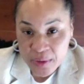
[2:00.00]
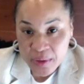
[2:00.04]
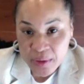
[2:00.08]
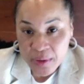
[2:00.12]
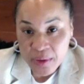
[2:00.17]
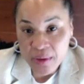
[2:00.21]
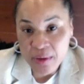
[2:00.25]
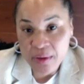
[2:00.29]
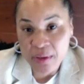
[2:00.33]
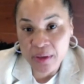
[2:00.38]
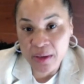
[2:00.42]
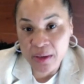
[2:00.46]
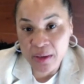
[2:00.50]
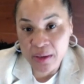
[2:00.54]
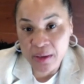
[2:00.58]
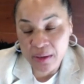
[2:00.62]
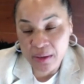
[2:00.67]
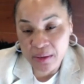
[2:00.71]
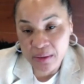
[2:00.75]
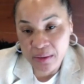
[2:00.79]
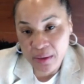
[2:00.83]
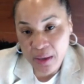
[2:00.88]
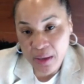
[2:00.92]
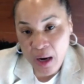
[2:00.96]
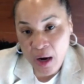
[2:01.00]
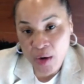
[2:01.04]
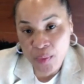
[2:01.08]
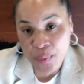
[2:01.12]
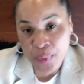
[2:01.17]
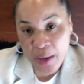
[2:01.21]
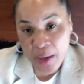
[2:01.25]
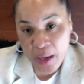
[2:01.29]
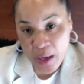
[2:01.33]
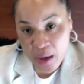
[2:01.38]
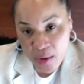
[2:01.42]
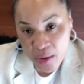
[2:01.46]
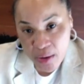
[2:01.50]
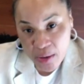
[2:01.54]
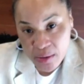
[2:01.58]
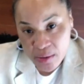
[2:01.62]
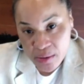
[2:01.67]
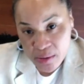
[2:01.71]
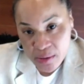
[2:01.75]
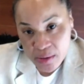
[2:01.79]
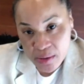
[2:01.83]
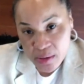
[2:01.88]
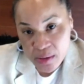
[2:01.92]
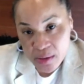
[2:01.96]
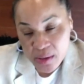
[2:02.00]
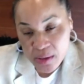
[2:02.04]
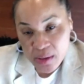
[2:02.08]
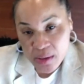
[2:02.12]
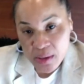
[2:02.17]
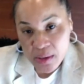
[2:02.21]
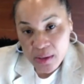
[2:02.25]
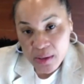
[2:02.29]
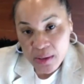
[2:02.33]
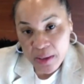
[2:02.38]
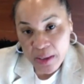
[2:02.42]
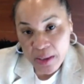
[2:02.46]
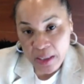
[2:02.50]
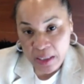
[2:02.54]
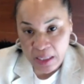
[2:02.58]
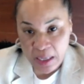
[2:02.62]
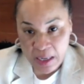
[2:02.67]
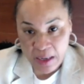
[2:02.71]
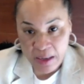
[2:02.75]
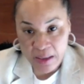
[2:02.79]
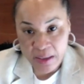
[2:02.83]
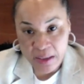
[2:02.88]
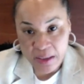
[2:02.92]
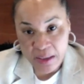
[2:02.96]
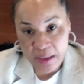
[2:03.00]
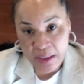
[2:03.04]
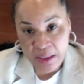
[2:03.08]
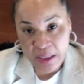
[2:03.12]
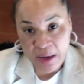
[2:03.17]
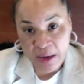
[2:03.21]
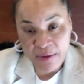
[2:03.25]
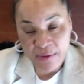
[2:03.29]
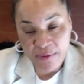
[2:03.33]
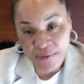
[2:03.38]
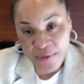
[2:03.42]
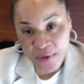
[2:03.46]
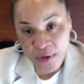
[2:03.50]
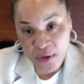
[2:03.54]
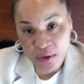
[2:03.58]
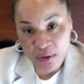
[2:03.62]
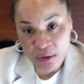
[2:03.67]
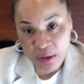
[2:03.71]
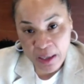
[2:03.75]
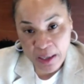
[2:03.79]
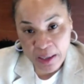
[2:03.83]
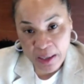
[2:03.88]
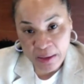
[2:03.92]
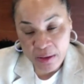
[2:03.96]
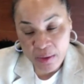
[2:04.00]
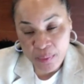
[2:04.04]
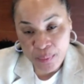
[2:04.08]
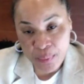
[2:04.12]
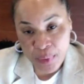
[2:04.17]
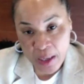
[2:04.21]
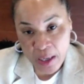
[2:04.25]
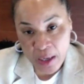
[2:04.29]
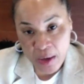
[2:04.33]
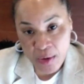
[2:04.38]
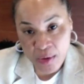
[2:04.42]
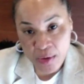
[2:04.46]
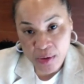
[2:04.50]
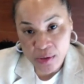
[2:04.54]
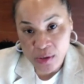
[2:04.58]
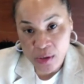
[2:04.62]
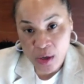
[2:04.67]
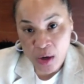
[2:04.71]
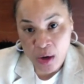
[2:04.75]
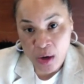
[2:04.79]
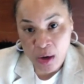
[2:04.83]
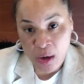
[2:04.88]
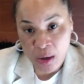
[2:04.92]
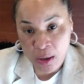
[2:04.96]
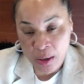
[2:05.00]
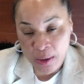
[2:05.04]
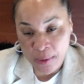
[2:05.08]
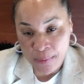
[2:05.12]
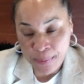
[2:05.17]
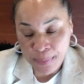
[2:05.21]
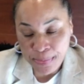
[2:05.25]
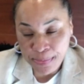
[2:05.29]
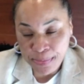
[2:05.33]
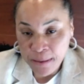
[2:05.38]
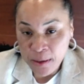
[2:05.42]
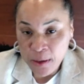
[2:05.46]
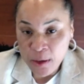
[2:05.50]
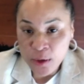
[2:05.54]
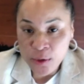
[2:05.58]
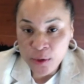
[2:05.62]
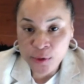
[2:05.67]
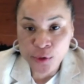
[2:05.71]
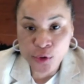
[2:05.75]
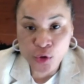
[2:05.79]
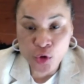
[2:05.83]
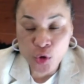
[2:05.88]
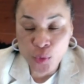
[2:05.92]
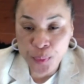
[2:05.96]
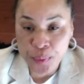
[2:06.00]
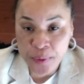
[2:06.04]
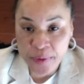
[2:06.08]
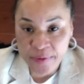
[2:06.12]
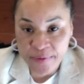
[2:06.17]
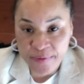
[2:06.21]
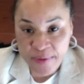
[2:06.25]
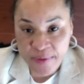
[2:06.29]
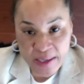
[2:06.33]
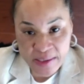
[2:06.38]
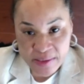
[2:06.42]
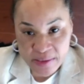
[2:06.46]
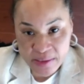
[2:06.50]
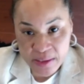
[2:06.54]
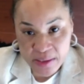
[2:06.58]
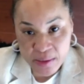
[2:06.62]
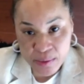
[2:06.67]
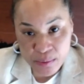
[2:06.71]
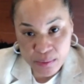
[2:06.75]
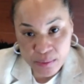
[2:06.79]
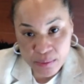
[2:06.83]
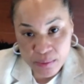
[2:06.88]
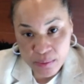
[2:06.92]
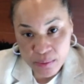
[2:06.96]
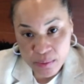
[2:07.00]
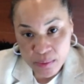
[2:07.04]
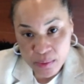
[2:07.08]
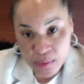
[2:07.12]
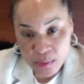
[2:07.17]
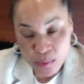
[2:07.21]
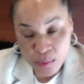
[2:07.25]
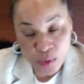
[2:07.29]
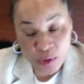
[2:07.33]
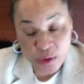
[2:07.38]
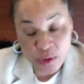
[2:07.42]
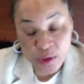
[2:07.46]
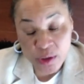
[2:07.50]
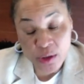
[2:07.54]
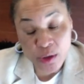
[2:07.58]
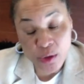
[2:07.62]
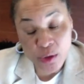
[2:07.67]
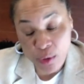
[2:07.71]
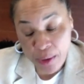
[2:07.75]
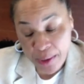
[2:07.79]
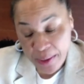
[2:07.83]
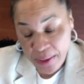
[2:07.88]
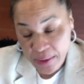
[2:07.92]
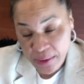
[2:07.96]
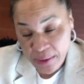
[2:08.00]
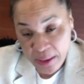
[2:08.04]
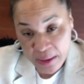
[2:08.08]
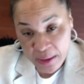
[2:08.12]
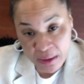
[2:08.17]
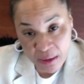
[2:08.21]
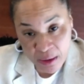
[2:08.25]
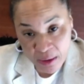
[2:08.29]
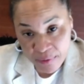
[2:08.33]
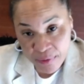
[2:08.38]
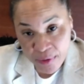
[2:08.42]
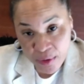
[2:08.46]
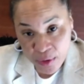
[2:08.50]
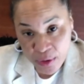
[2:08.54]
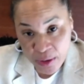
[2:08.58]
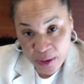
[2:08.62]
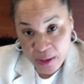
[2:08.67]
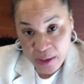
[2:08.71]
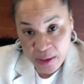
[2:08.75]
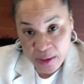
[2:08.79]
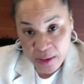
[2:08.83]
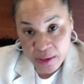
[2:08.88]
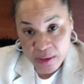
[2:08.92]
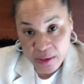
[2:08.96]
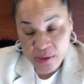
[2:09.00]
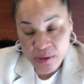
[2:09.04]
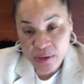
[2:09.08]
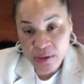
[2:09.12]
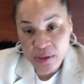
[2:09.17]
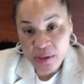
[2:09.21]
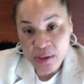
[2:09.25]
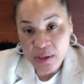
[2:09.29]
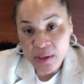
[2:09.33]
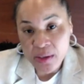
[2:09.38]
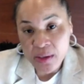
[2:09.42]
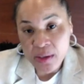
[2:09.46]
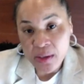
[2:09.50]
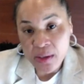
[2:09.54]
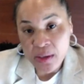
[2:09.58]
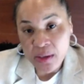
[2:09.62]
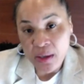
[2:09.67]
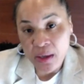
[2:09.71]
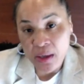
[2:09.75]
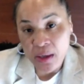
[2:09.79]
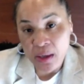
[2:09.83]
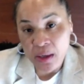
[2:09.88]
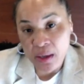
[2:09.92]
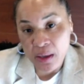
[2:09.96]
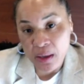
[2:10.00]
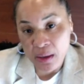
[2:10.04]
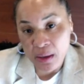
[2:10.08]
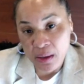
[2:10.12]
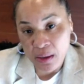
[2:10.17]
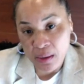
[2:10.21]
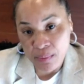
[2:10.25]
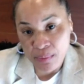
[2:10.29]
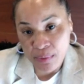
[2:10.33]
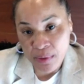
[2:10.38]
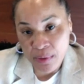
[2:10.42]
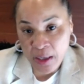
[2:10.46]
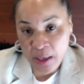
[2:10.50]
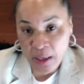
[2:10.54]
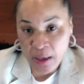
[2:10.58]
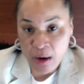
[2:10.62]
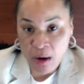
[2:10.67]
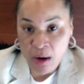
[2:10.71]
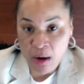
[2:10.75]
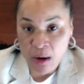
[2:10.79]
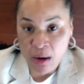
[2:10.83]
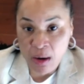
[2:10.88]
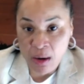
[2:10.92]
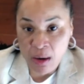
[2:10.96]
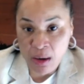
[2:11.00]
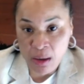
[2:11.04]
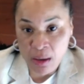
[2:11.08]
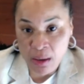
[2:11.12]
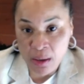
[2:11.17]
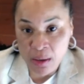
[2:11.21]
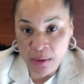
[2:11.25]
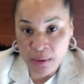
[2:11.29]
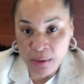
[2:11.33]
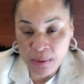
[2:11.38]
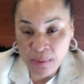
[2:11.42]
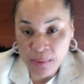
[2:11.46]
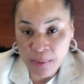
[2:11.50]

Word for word: mm-hmm. than our parents. And I and I feel like the parents are super invested, which is great. They love their kids. Um, they are,